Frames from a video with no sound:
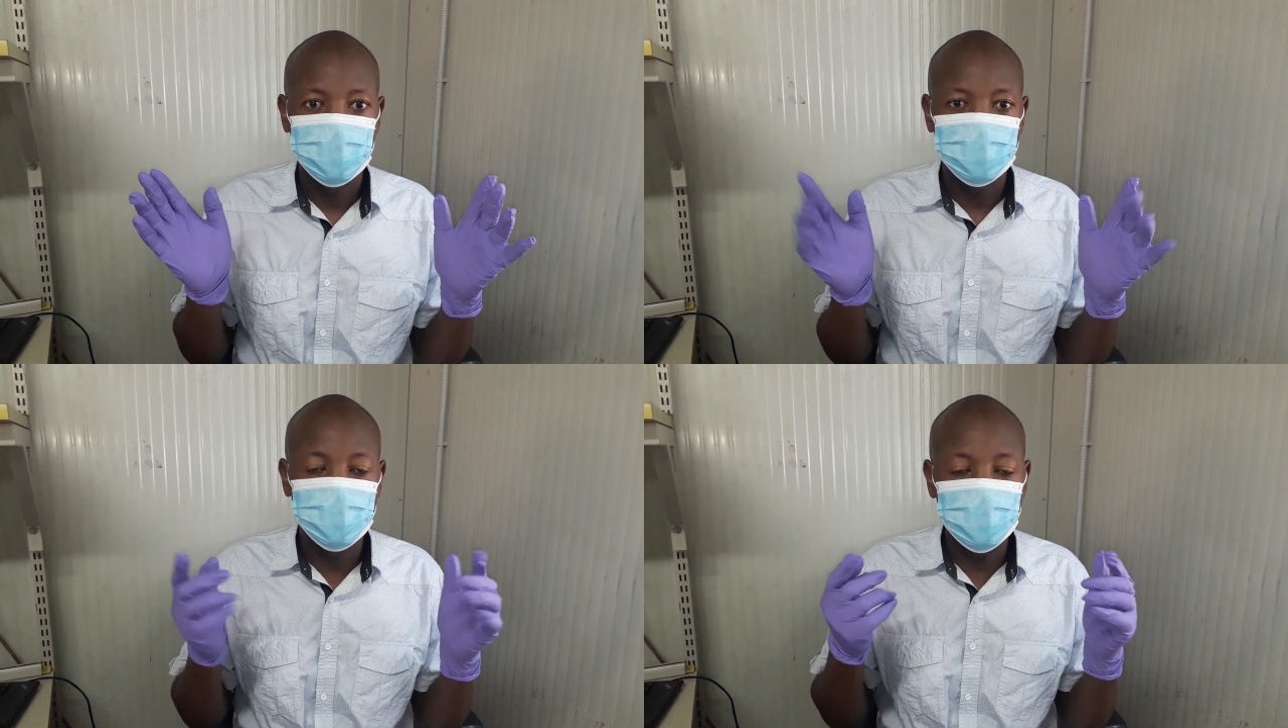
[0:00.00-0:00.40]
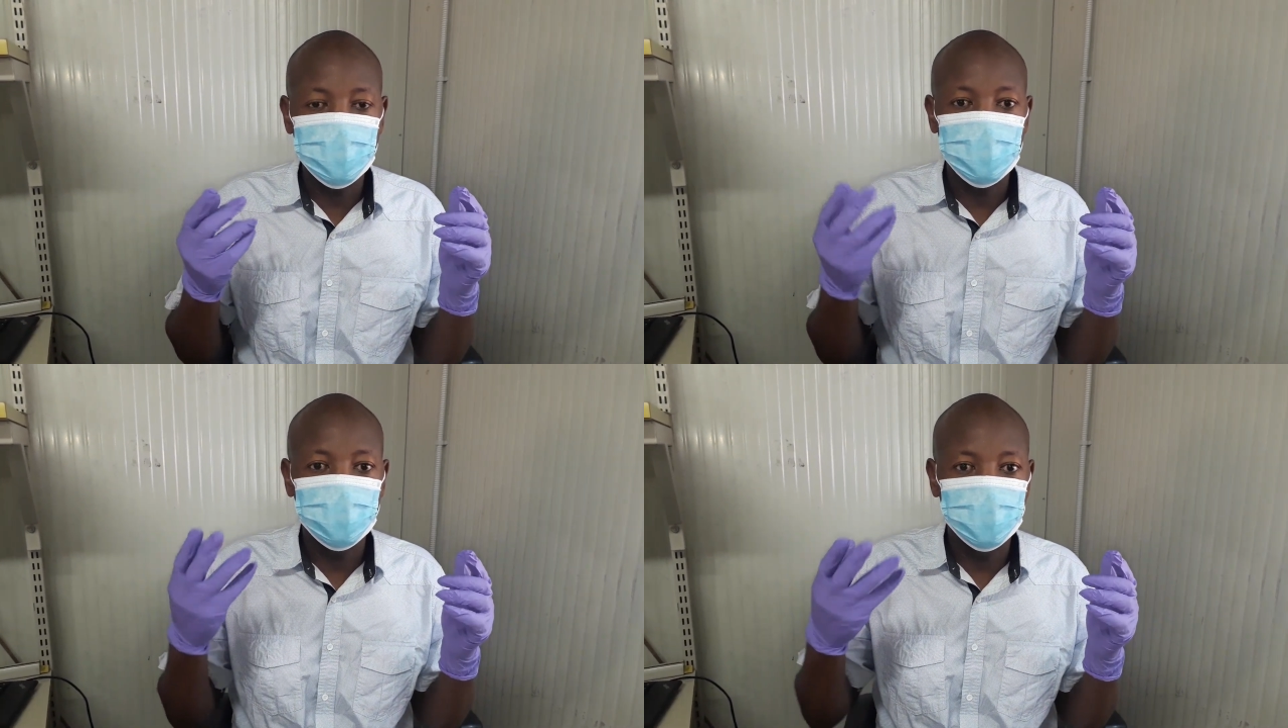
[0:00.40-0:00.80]

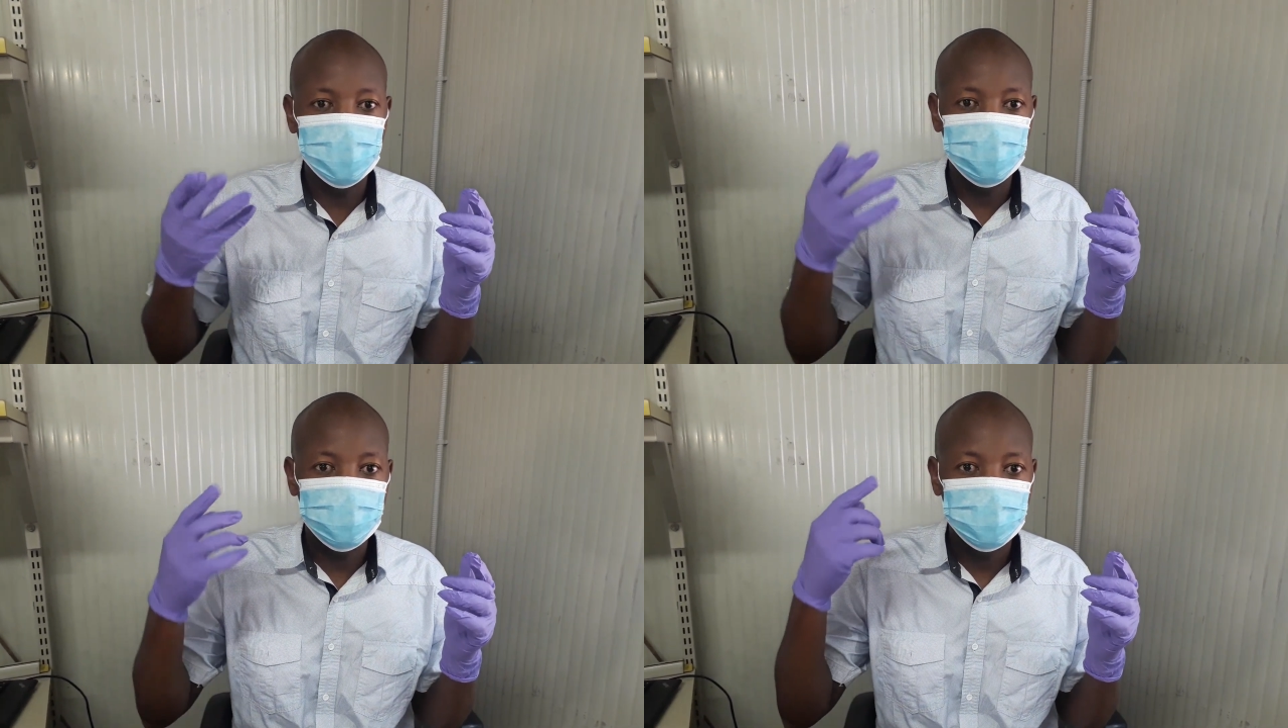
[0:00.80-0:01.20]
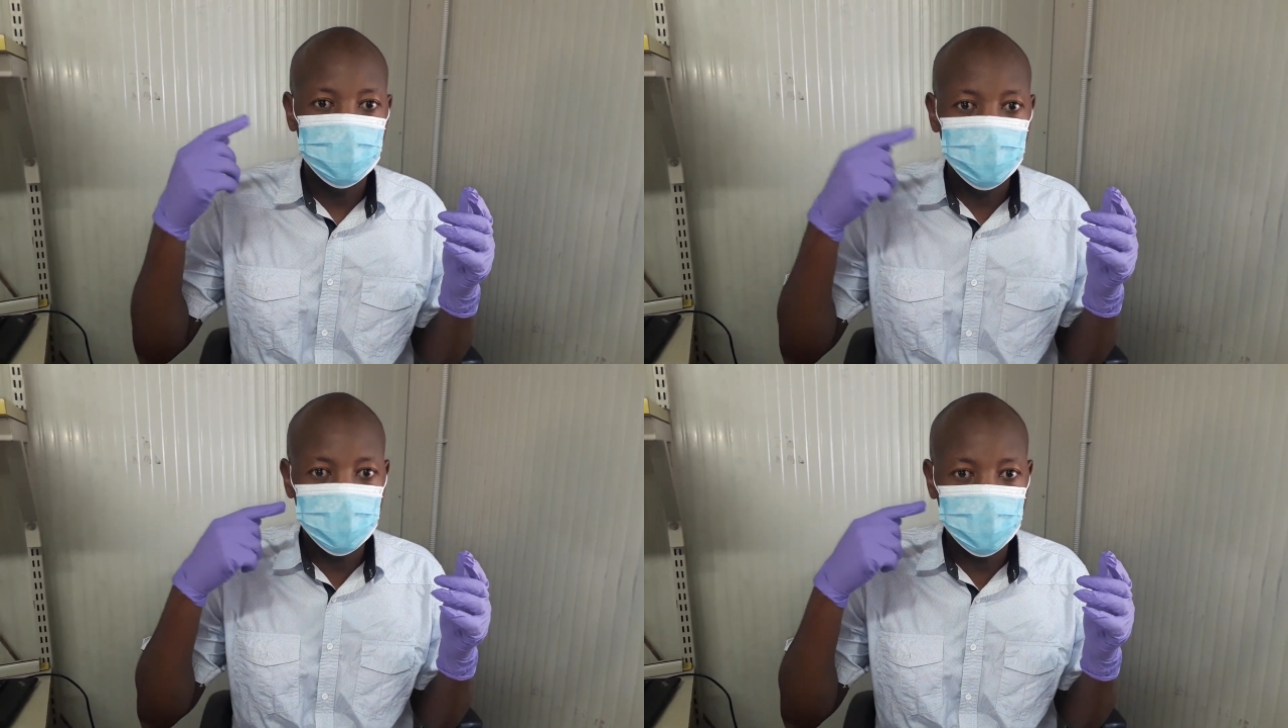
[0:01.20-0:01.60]
Because if you
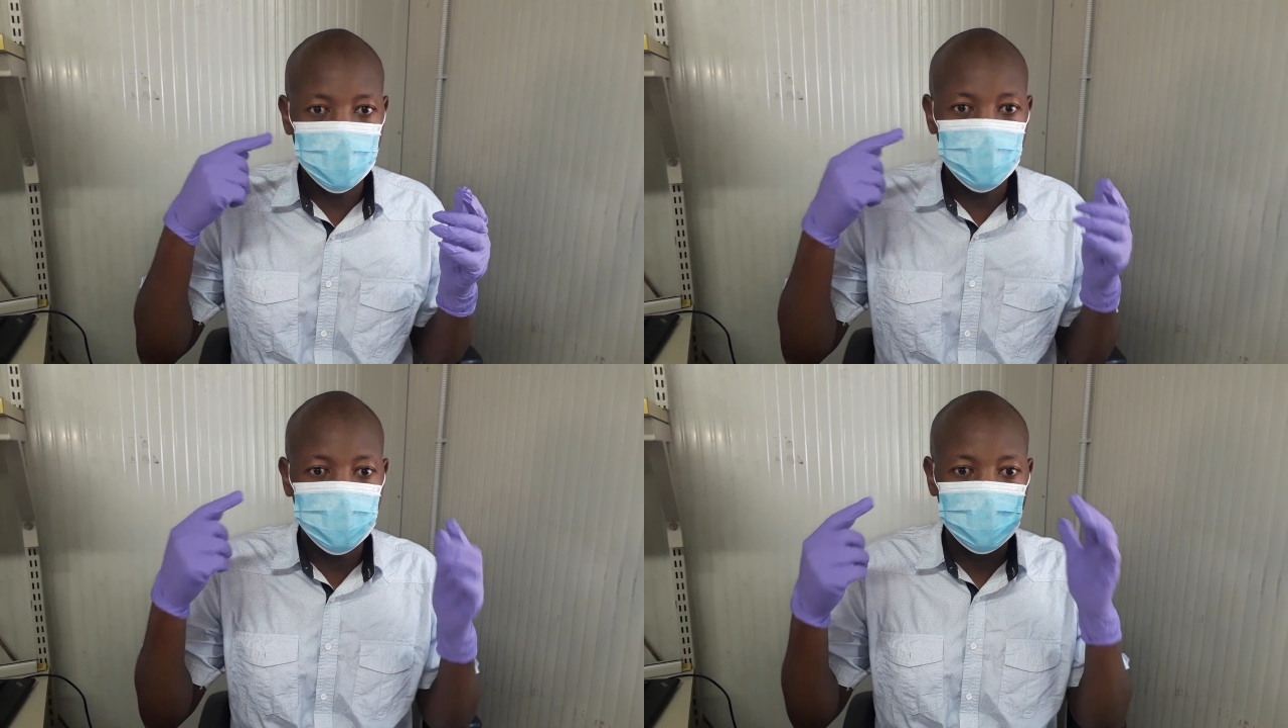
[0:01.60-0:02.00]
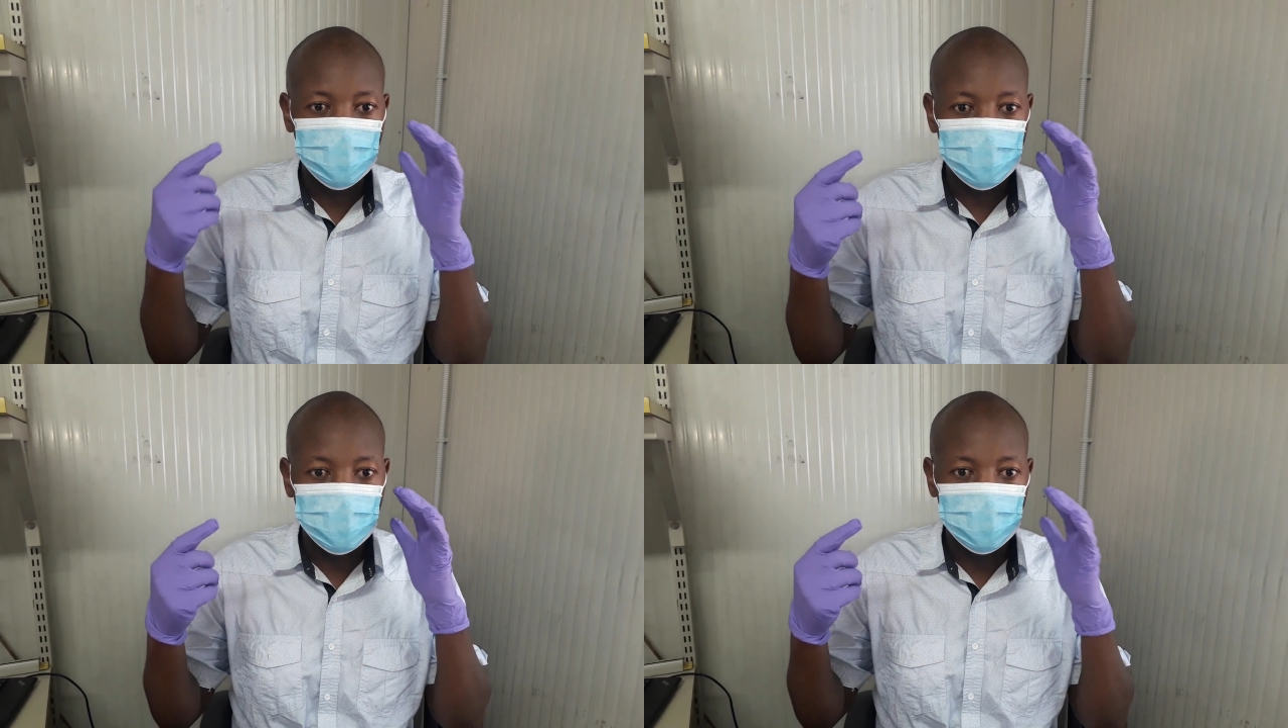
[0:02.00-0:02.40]
touch
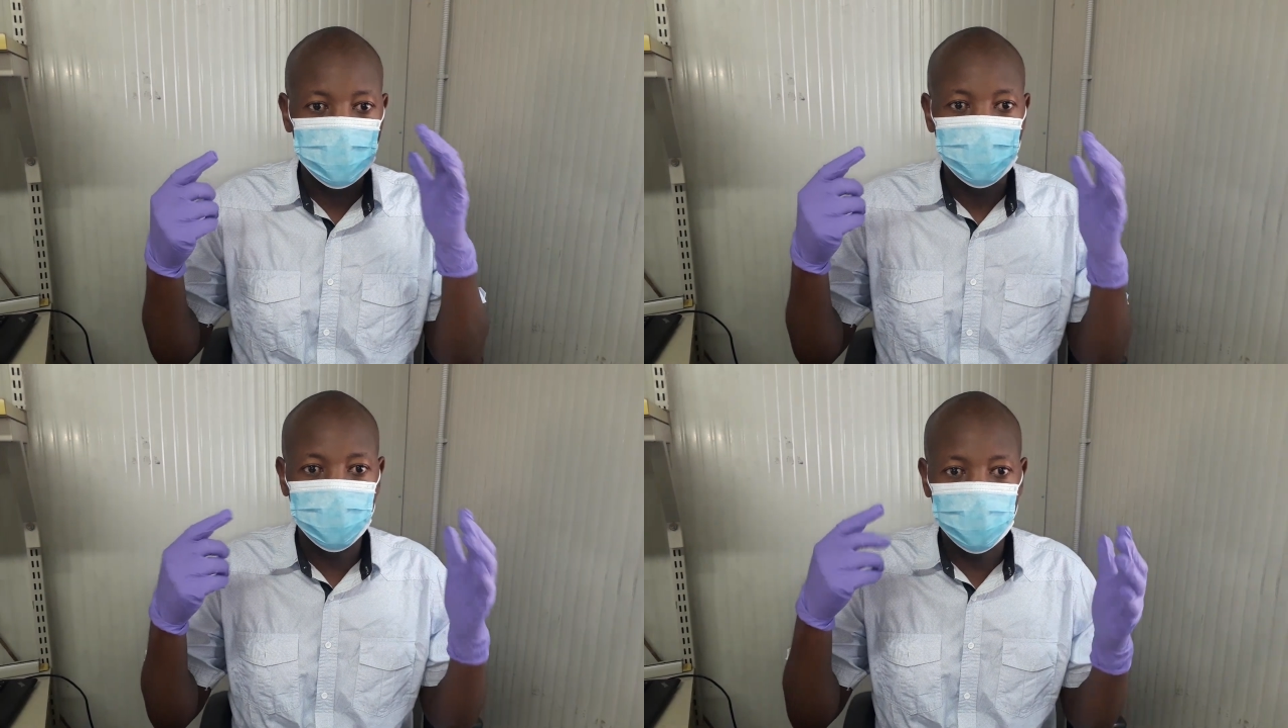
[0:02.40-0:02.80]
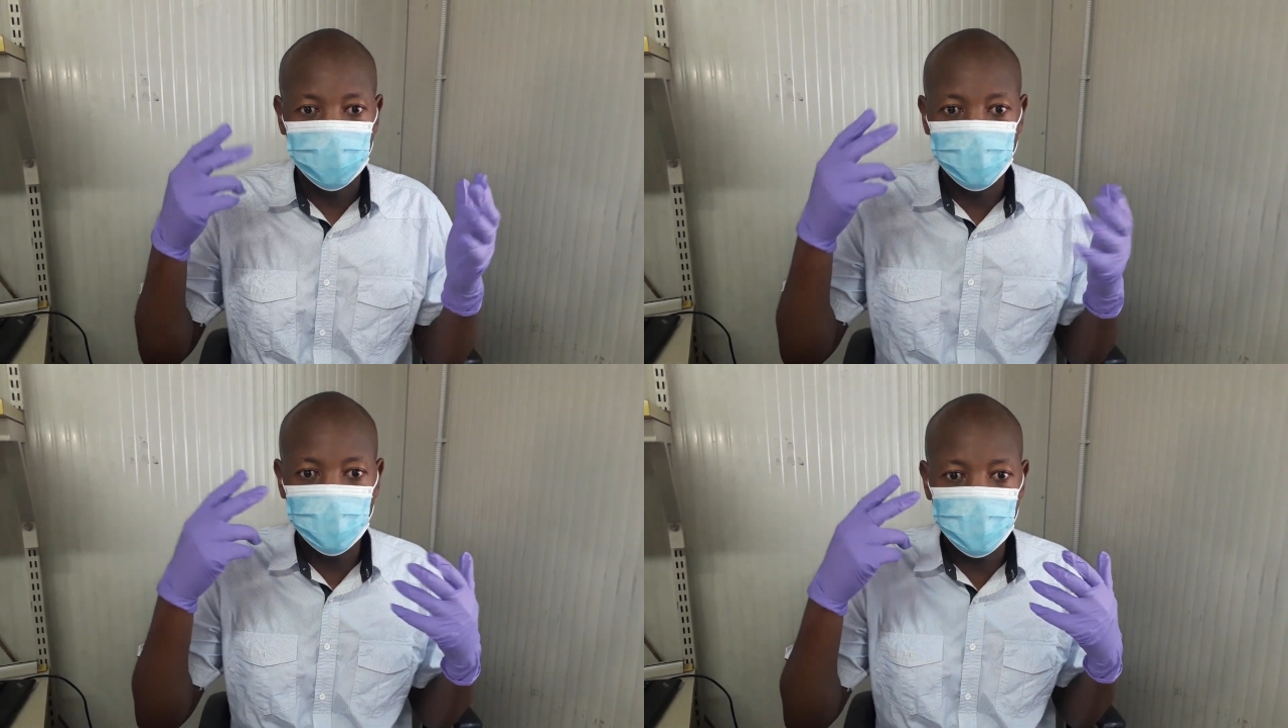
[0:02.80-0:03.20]
with your
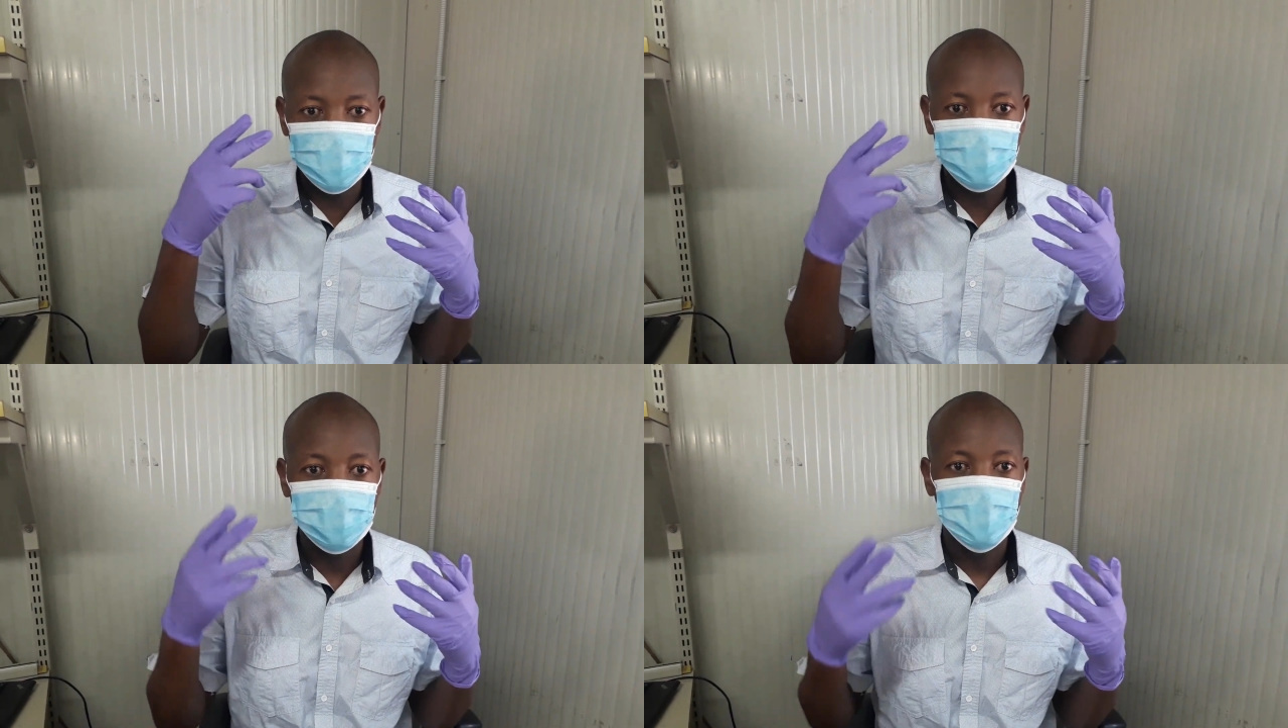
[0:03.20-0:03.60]
fingers,